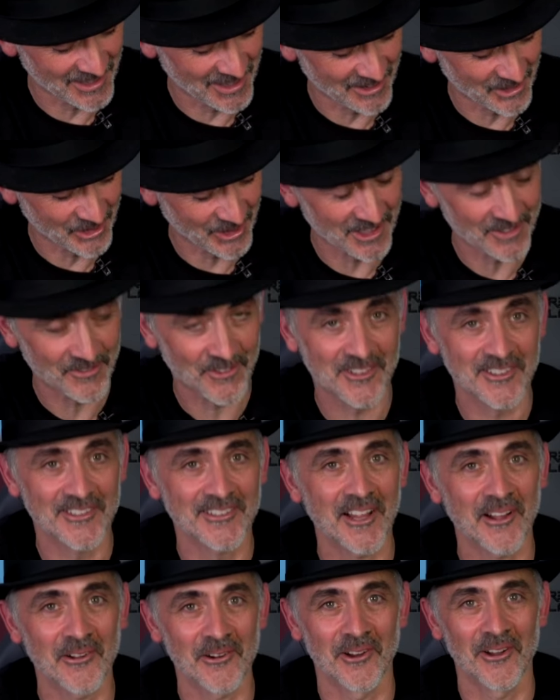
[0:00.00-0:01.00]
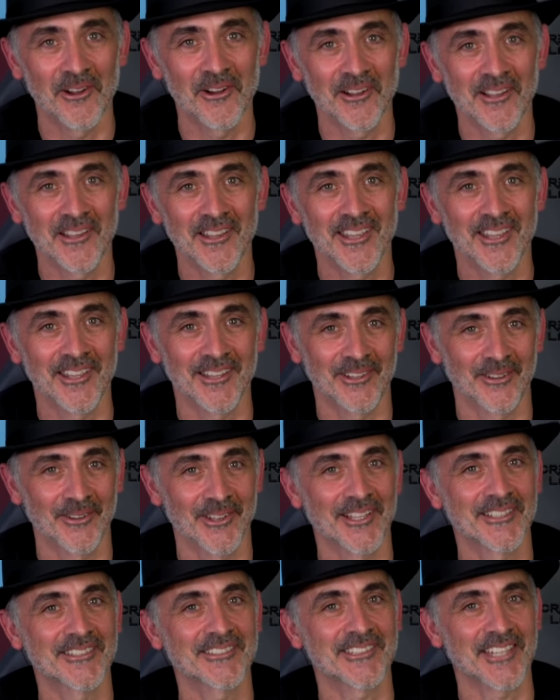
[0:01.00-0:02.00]
these tricks for so long, you're
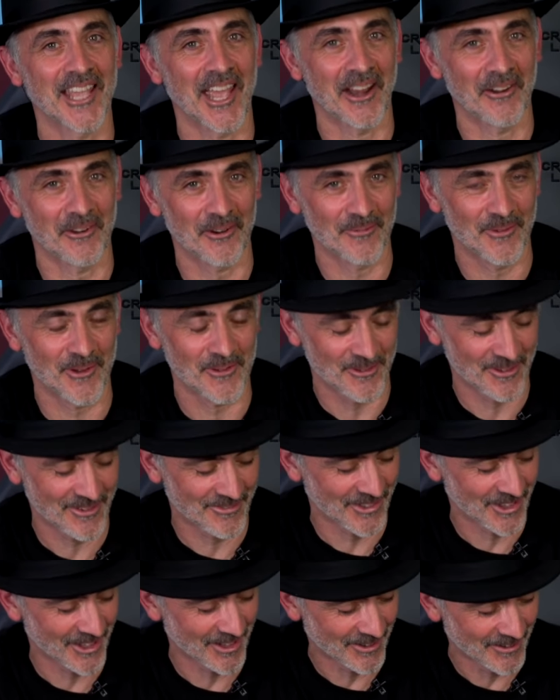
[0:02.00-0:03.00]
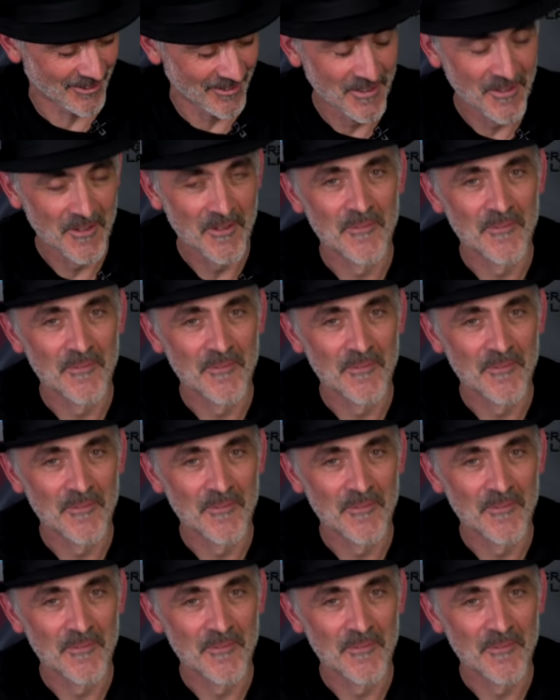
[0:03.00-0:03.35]
doing a terrible review.